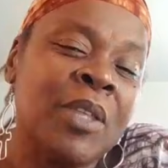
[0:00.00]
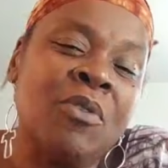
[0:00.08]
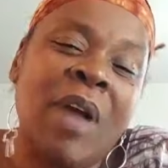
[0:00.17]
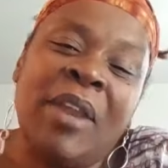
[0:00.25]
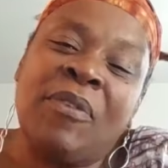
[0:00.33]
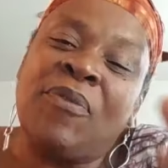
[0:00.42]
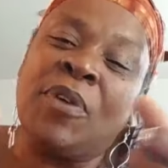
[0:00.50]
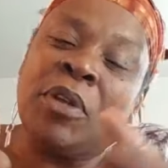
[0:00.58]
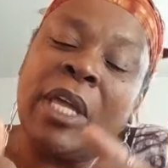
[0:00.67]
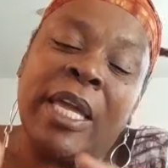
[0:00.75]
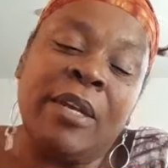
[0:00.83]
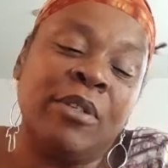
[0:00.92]
you got to feel
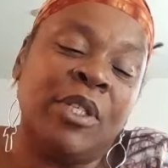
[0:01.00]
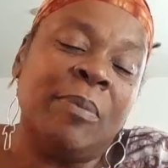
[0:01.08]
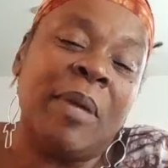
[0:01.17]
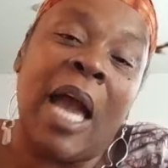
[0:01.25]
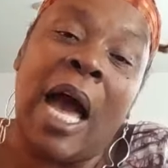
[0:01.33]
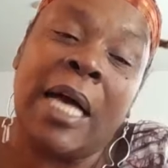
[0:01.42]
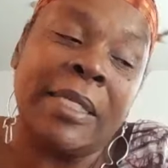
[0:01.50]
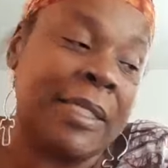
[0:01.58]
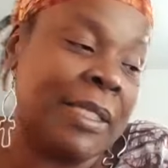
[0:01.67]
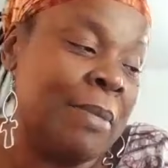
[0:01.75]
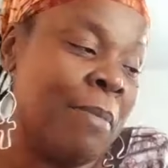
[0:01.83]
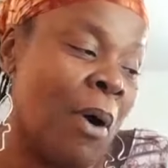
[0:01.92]
the energy behind
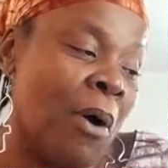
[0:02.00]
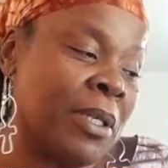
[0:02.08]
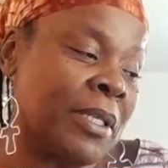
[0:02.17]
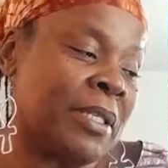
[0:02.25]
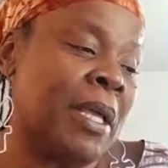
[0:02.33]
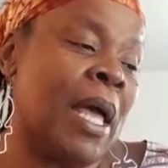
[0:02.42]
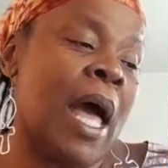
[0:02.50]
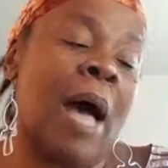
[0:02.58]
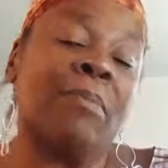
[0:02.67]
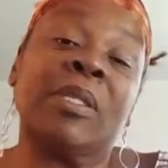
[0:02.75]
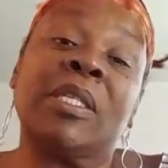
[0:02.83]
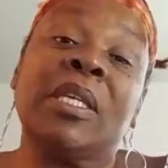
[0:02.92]
sea moss.
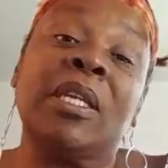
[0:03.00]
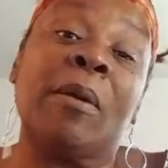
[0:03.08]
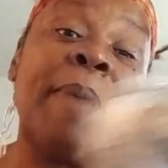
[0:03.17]
I'm sitting here